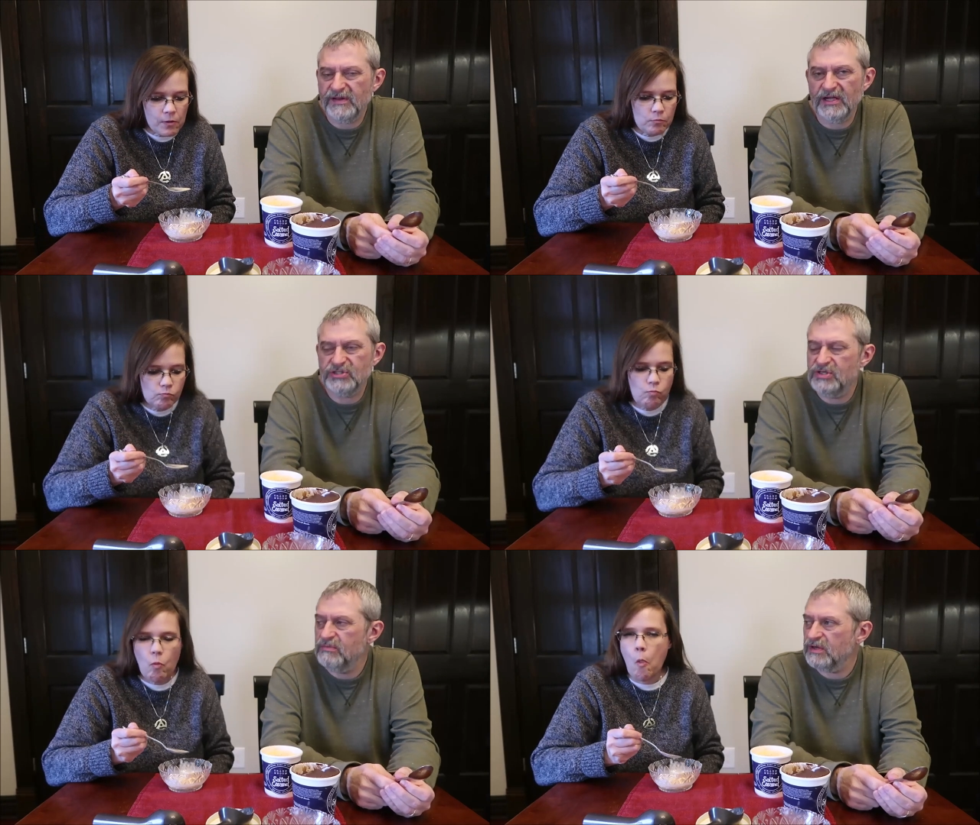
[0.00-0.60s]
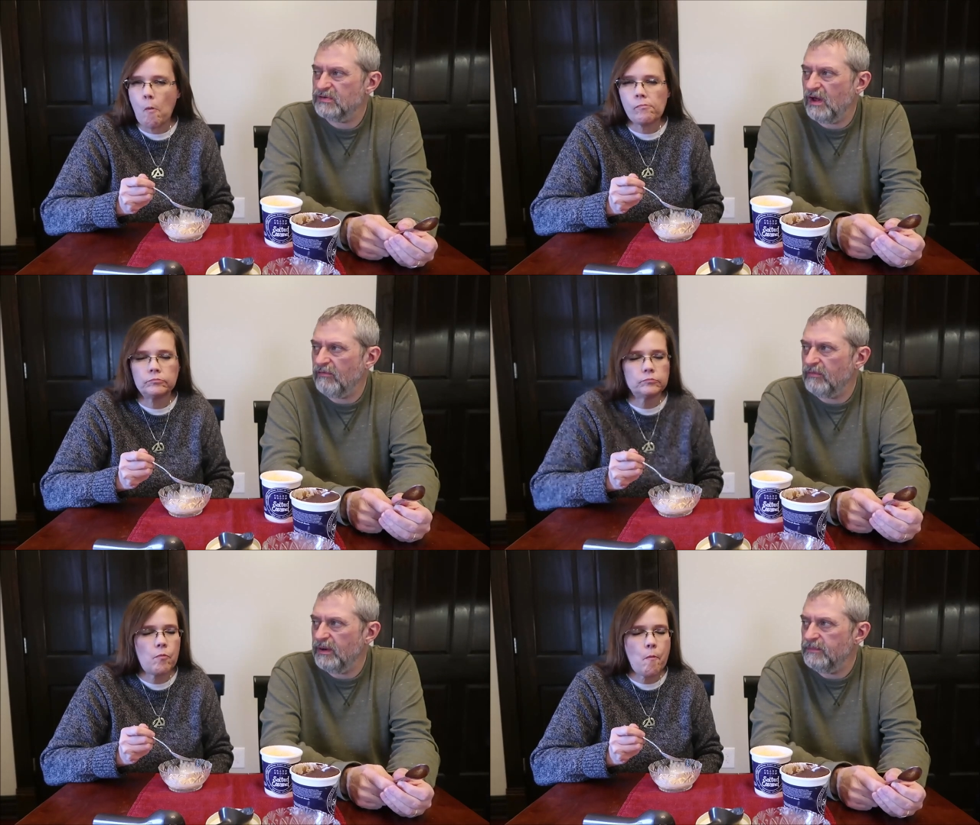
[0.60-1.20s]
Speaker 1: a touch too much
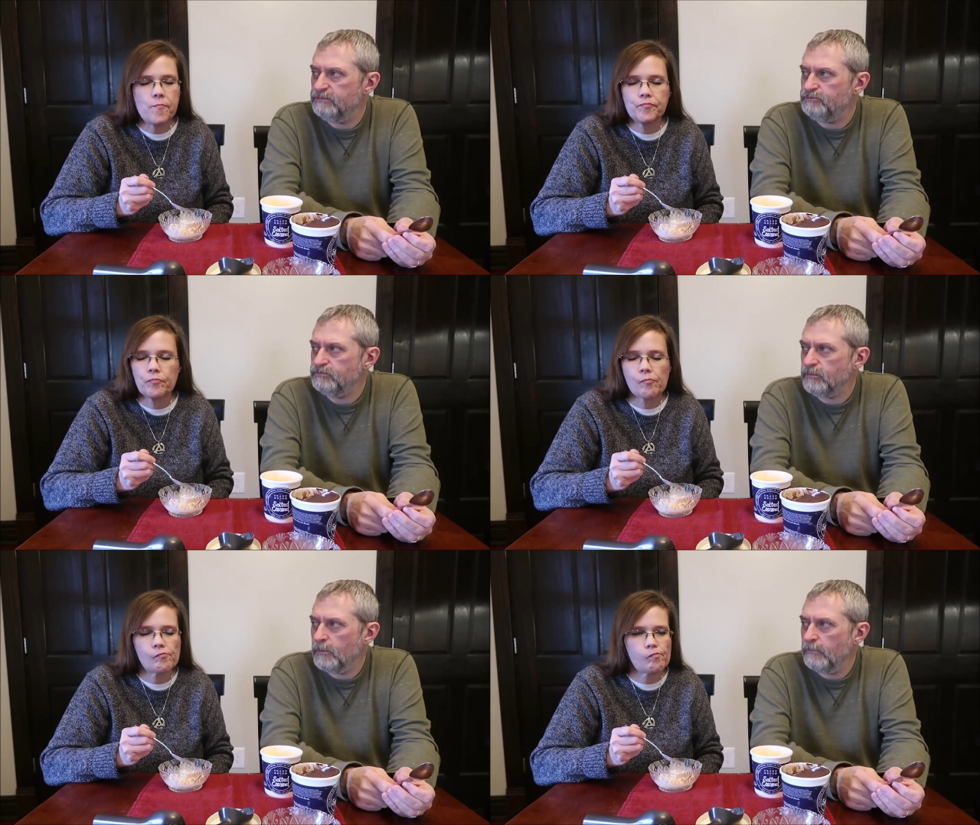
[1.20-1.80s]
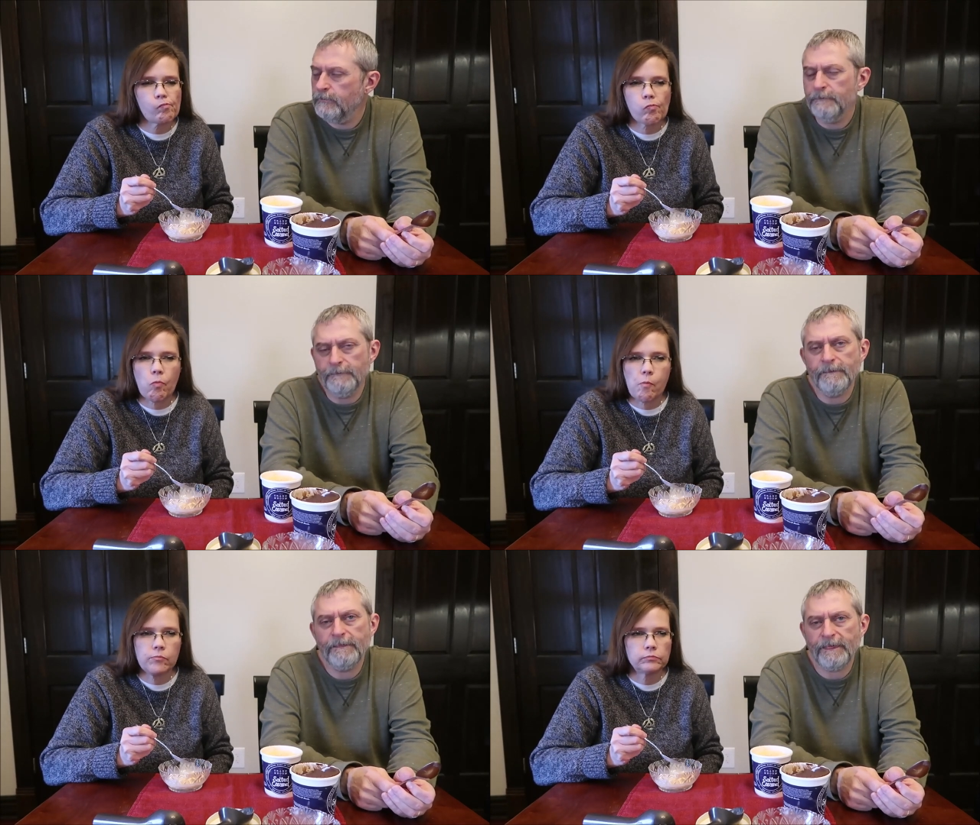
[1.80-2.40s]
salt for me. Mm -mm.
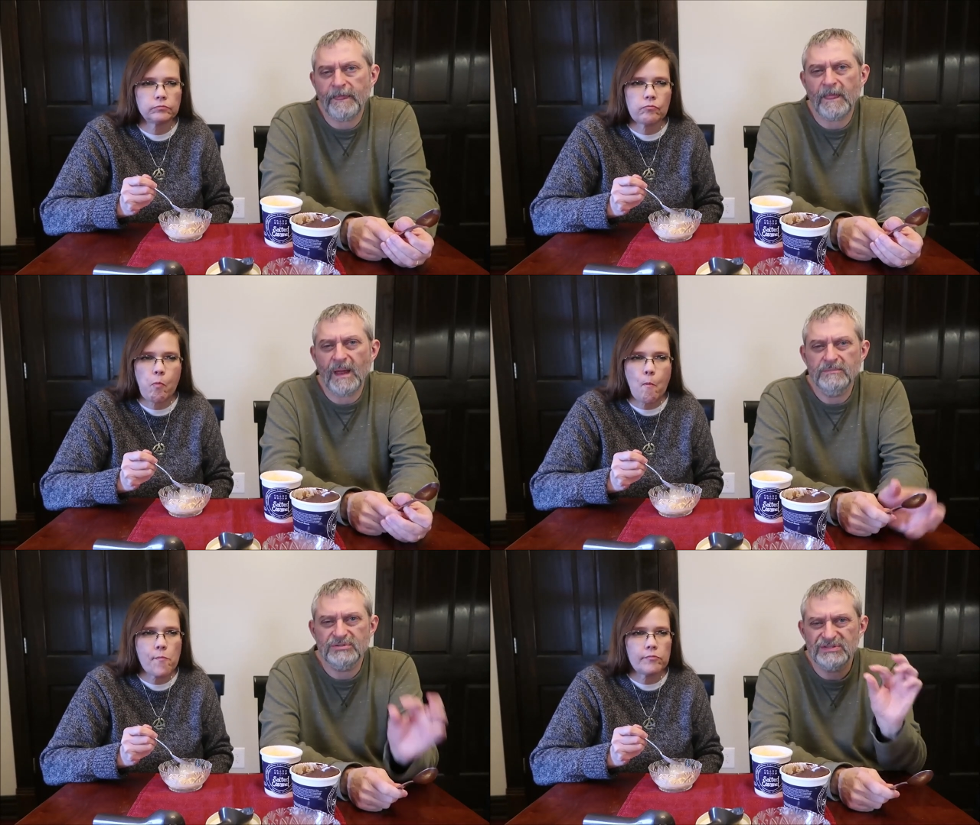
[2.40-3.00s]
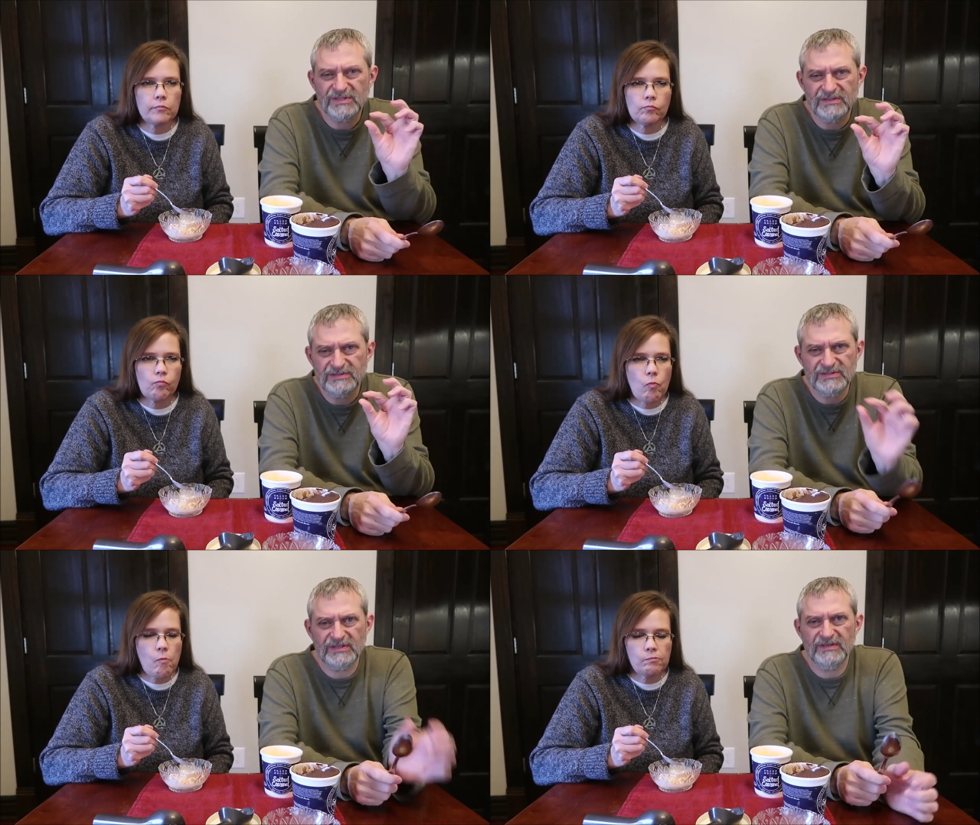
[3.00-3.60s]
Just, a,
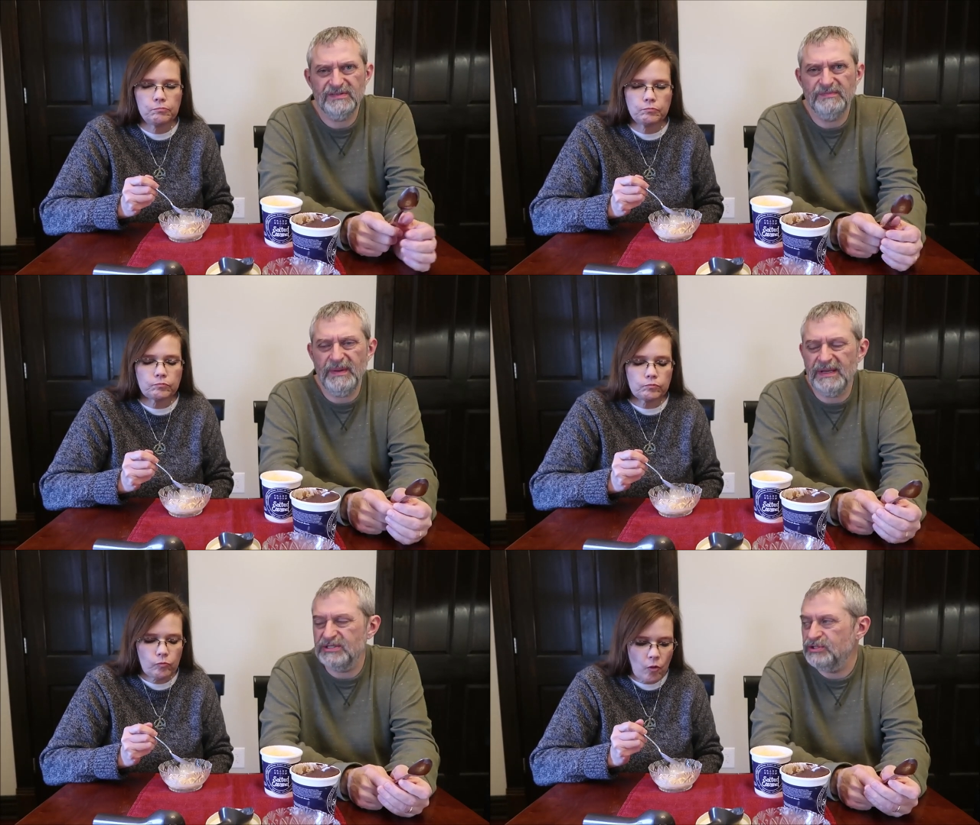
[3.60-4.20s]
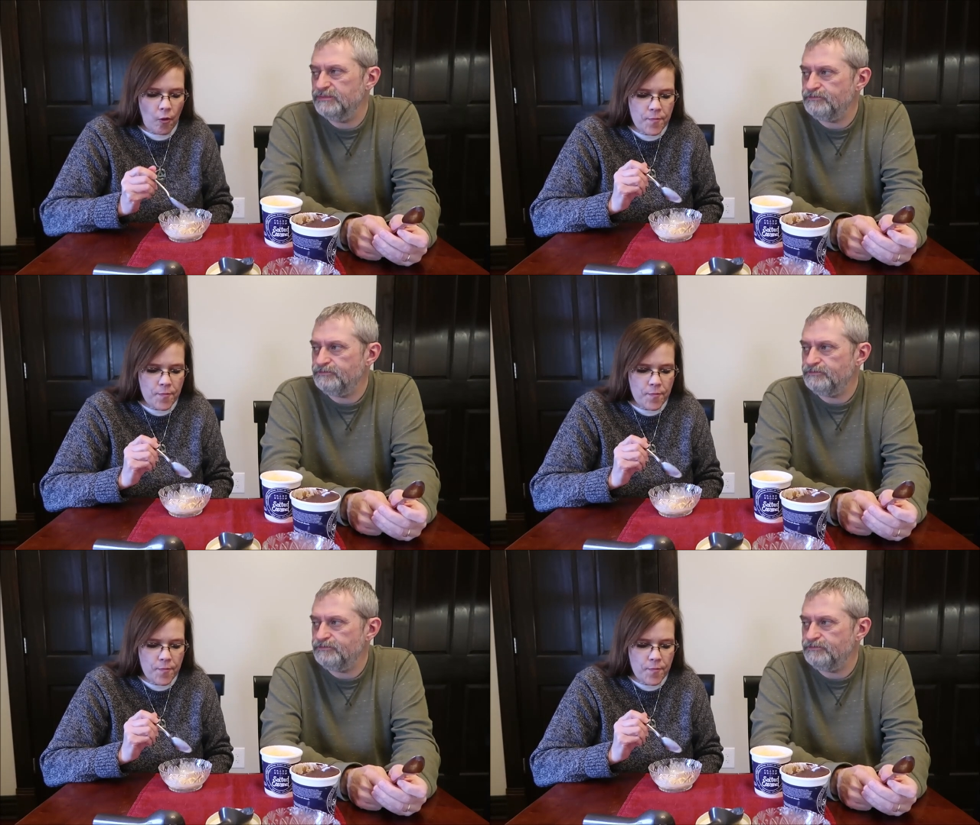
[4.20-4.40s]
just a smidge.